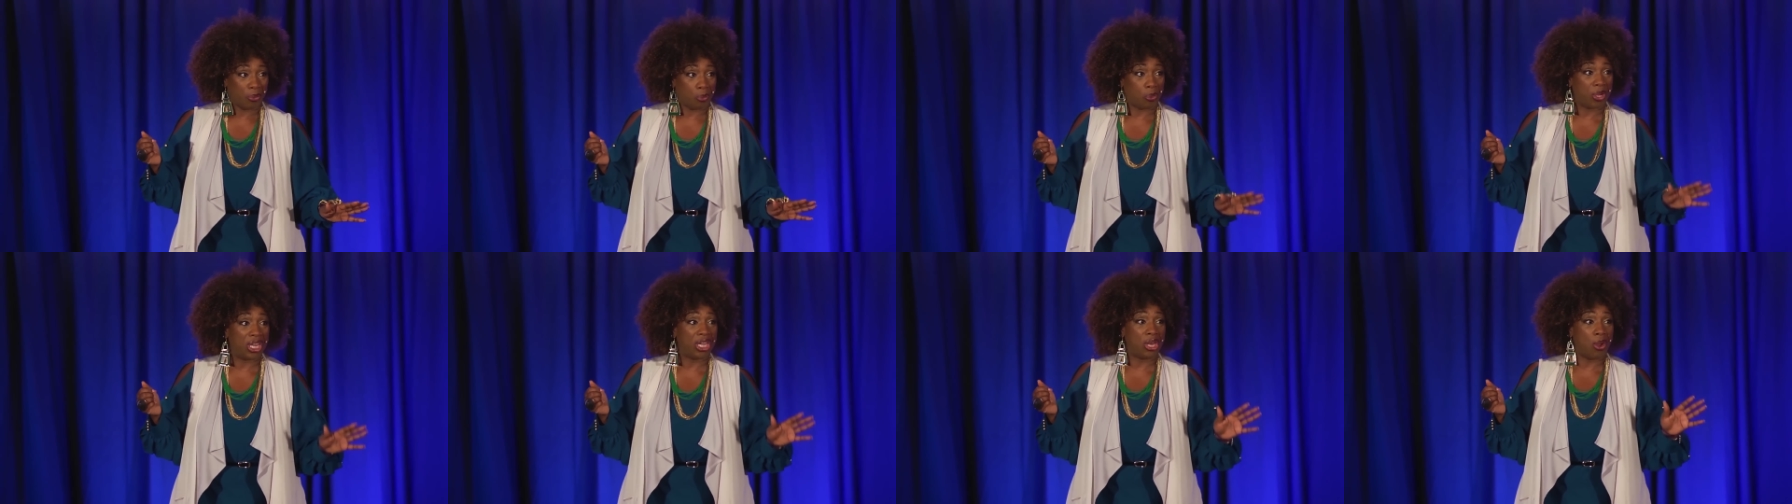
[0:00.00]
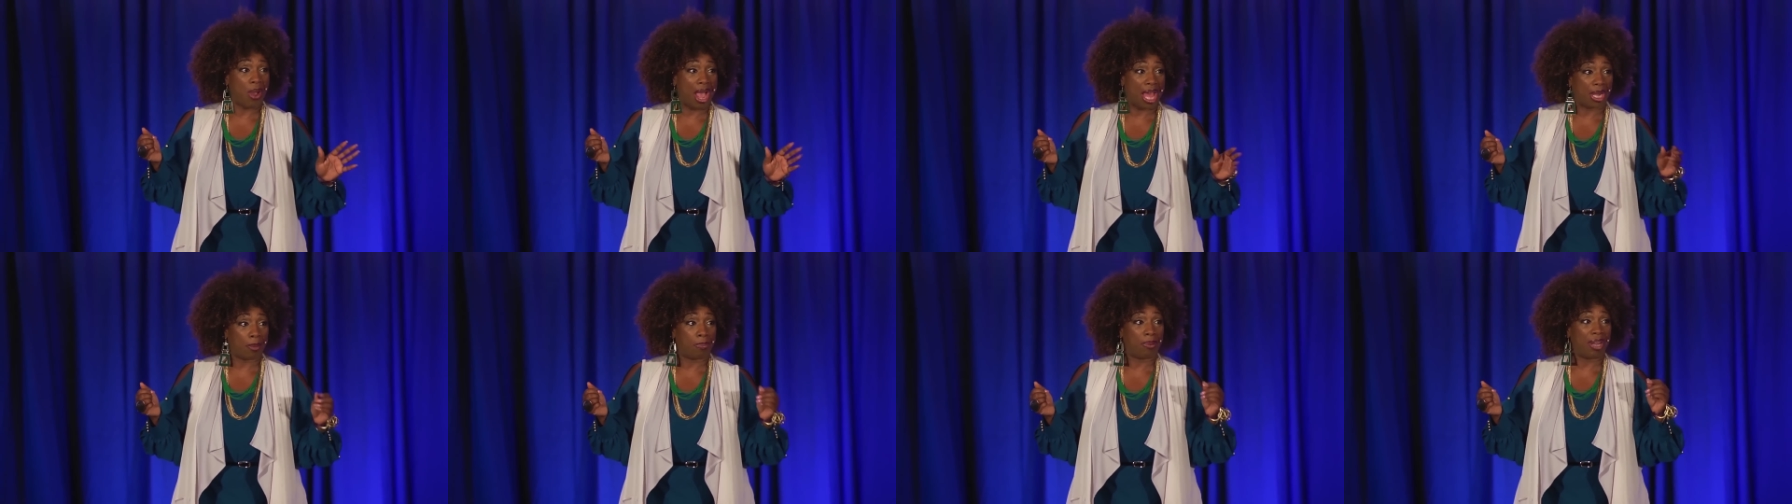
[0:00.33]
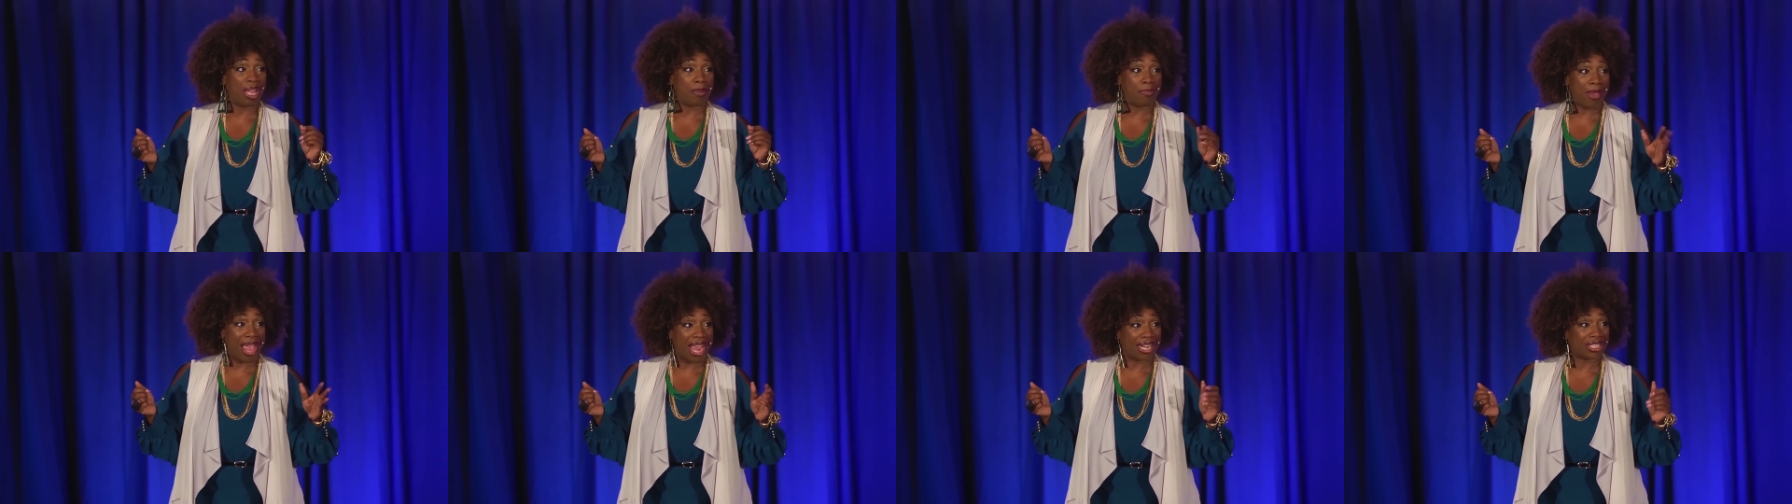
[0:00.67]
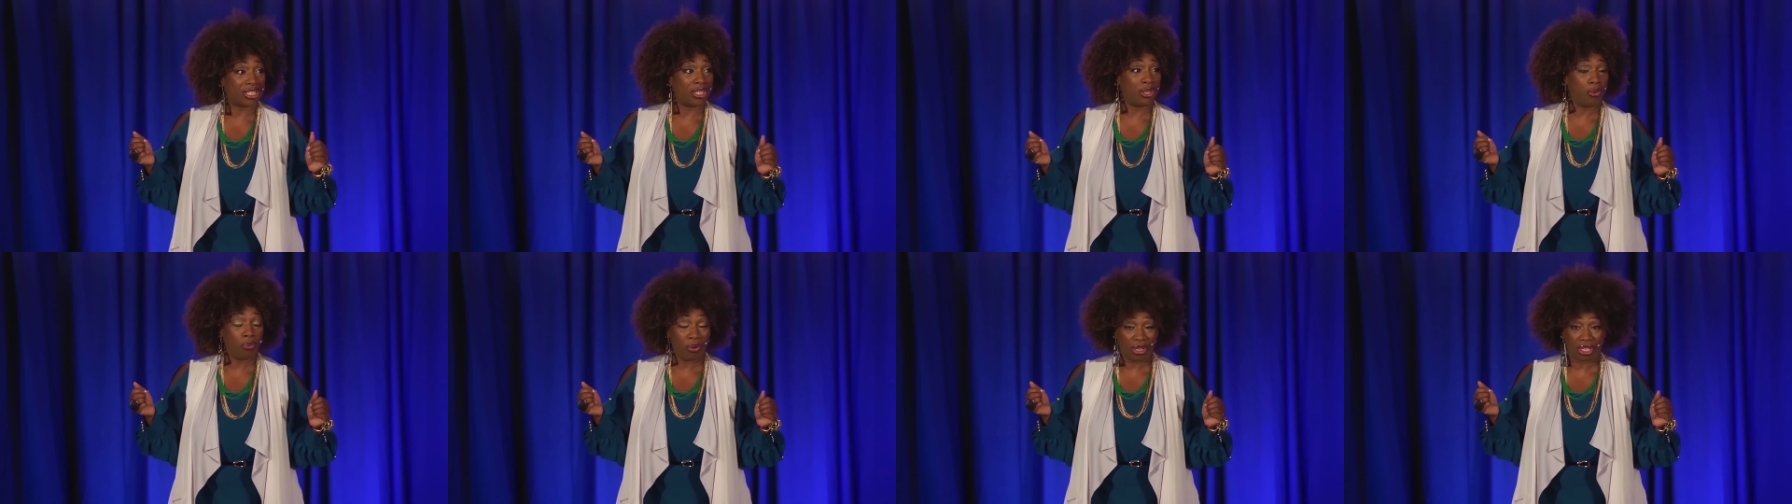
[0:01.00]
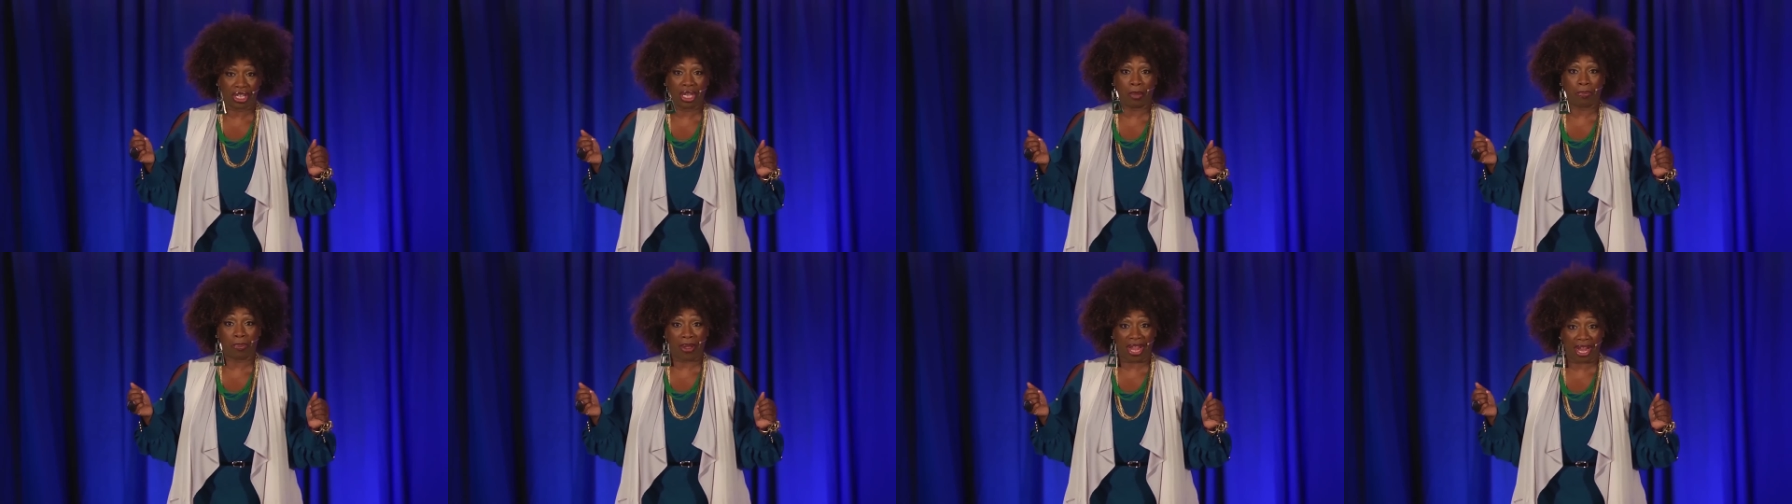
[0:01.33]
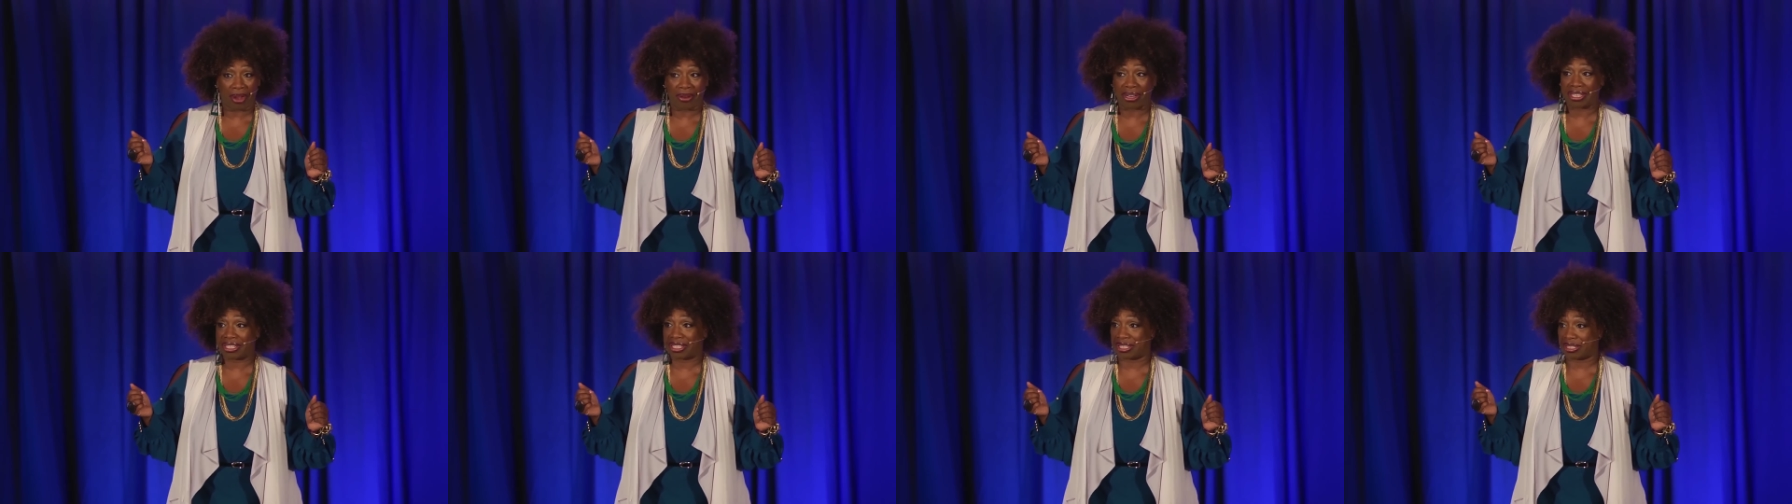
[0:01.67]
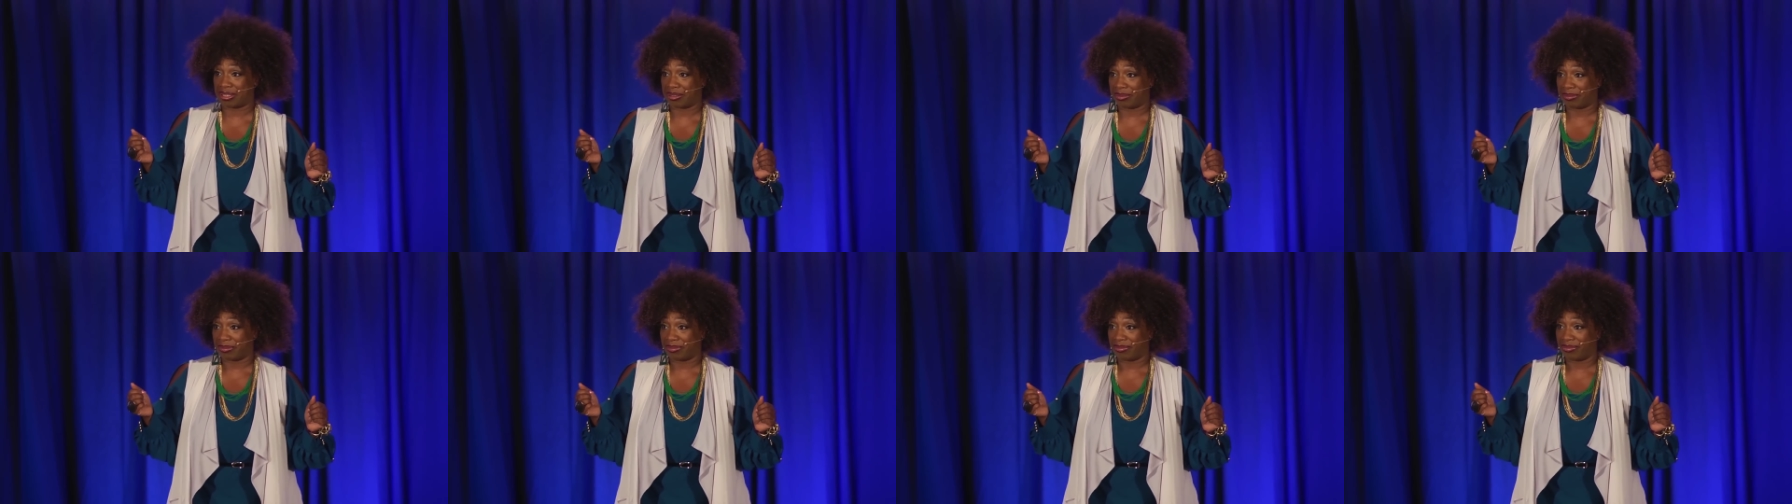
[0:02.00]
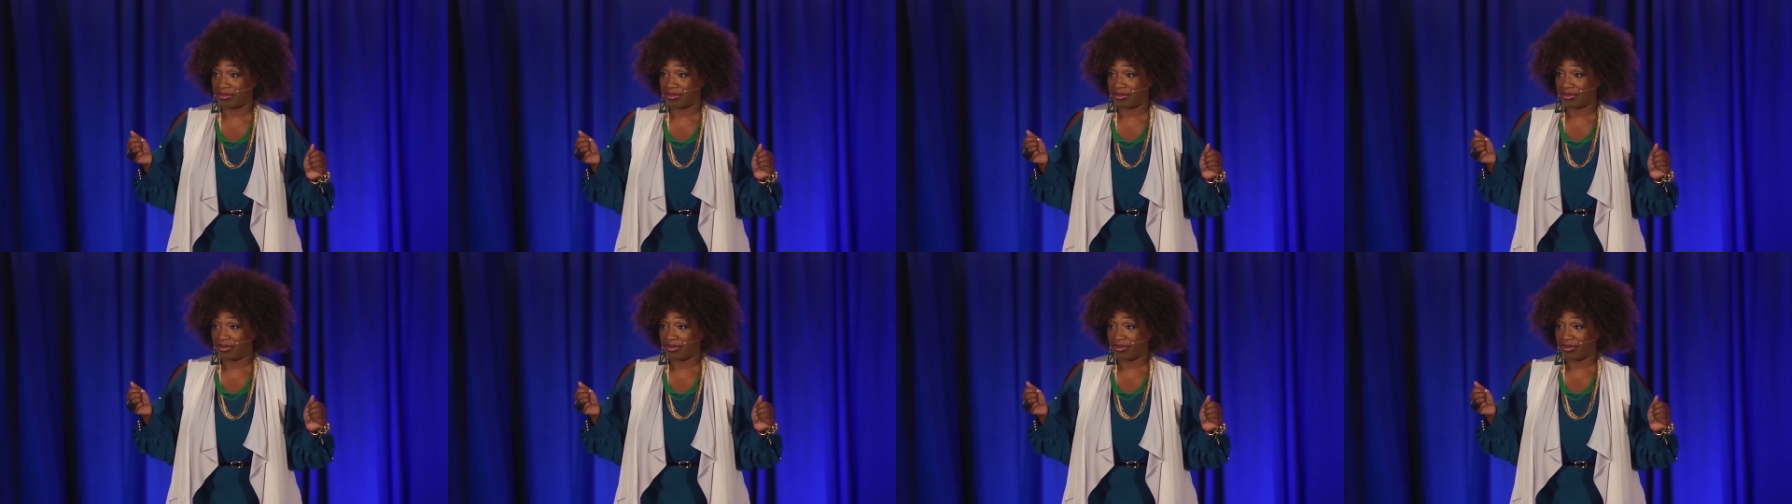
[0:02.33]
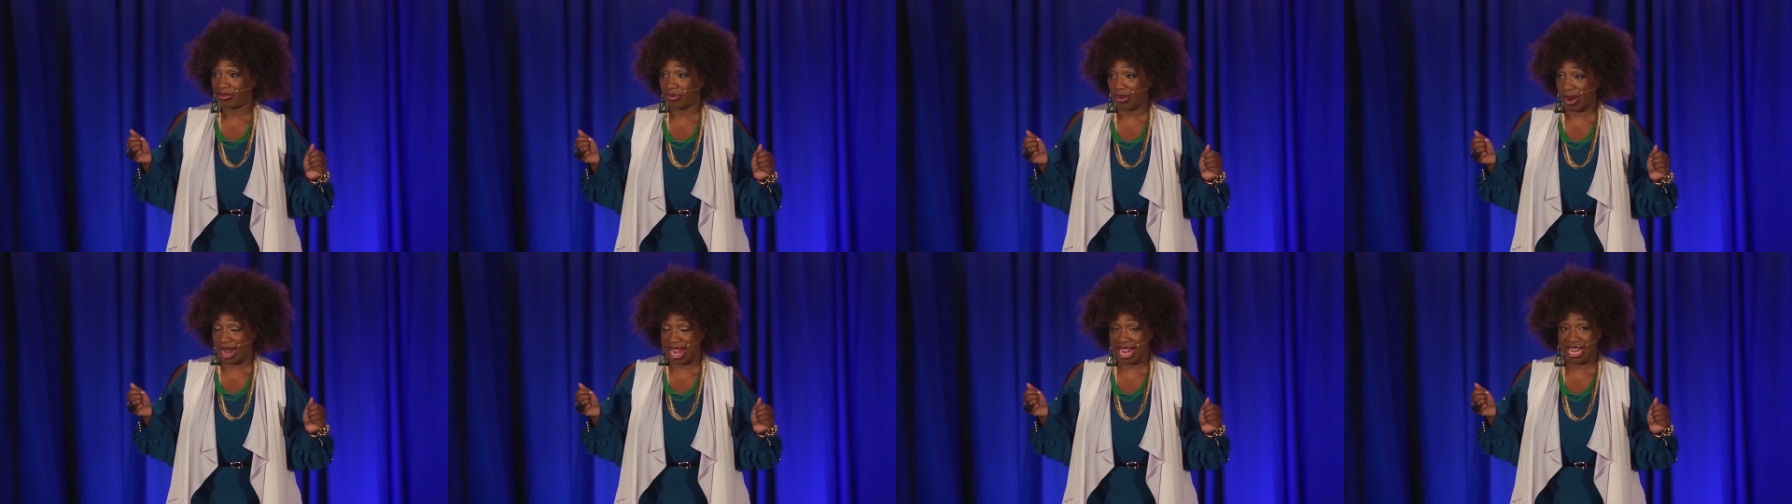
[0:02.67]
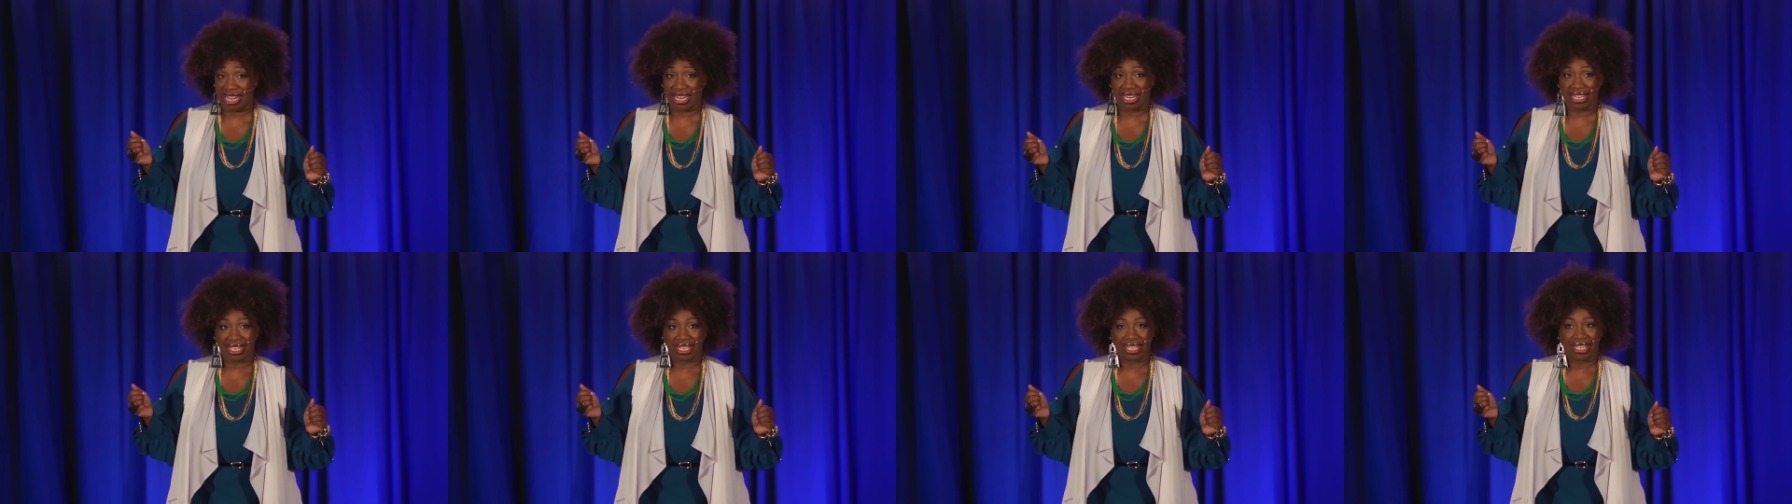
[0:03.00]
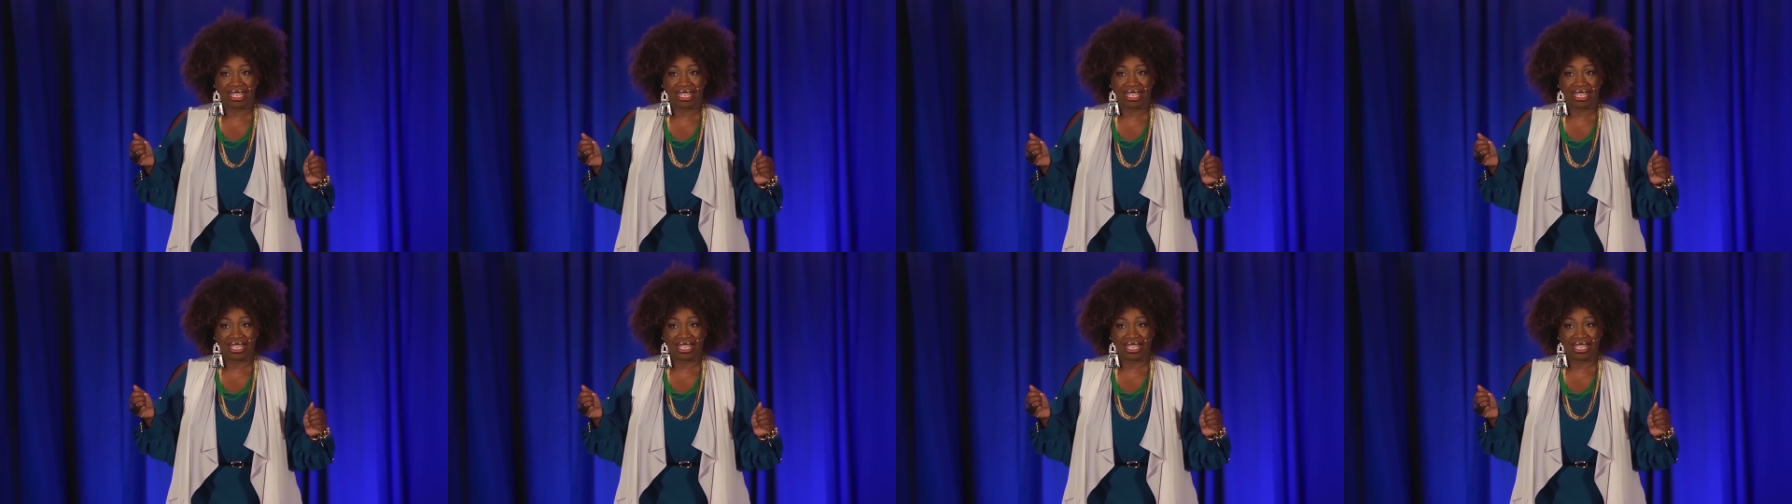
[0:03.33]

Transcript: We know how to play back to you. We're good parents, right?